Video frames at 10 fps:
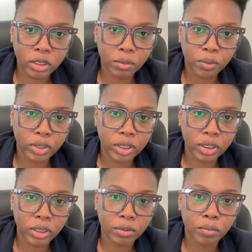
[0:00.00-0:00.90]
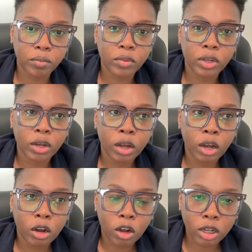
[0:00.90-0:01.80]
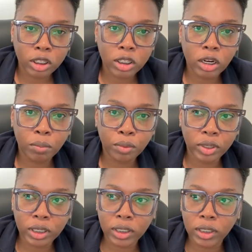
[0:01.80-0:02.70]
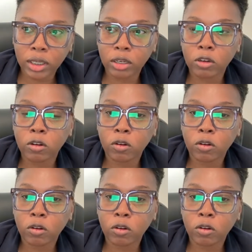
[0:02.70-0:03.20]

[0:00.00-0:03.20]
processing. Consular processing